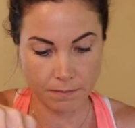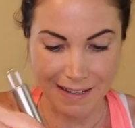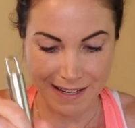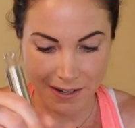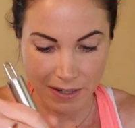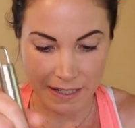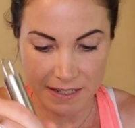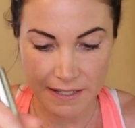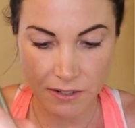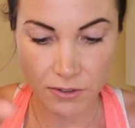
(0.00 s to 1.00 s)
Now, it
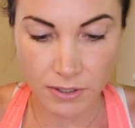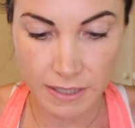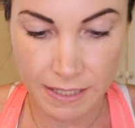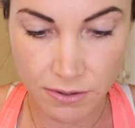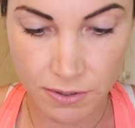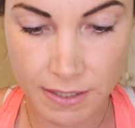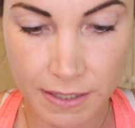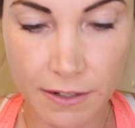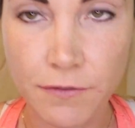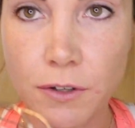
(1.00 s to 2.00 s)
is gonna look like there's
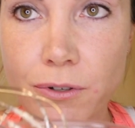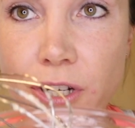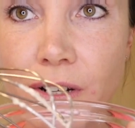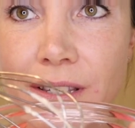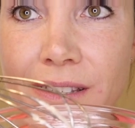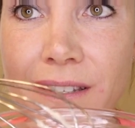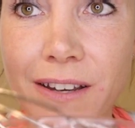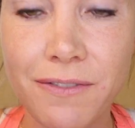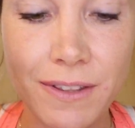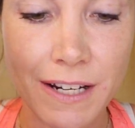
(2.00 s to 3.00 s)
like a few chunks and
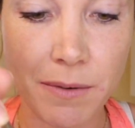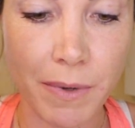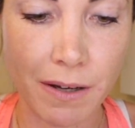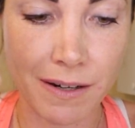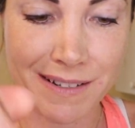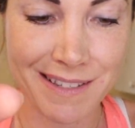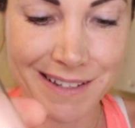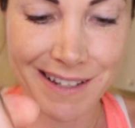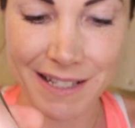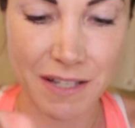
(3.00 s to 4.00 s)
stuff in there, but
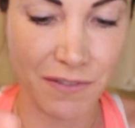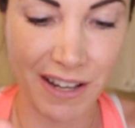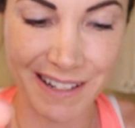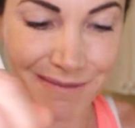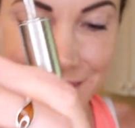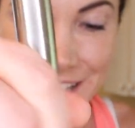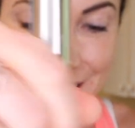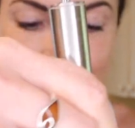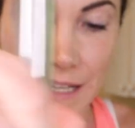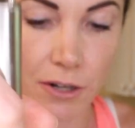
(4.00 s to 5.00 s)
honestly, it's fine.
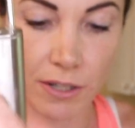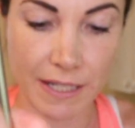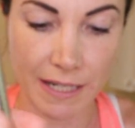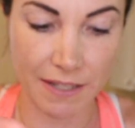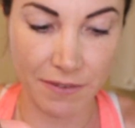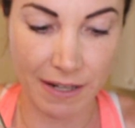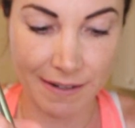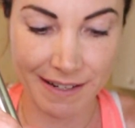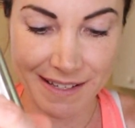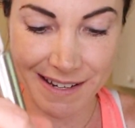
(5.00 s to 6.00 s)
It all tastes fine.
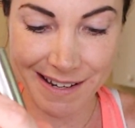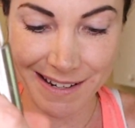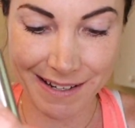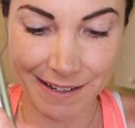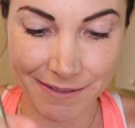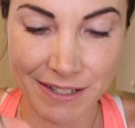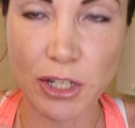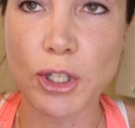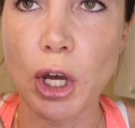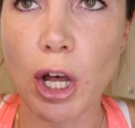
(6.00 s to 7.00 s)
It's not gonna
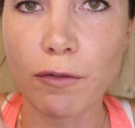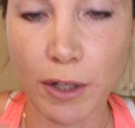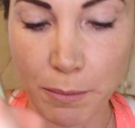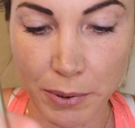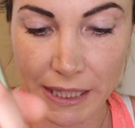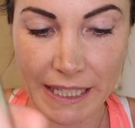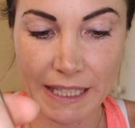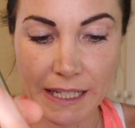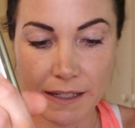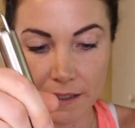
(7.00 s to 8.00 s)
dissolve
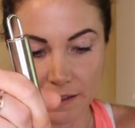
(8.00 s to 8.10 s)
completely.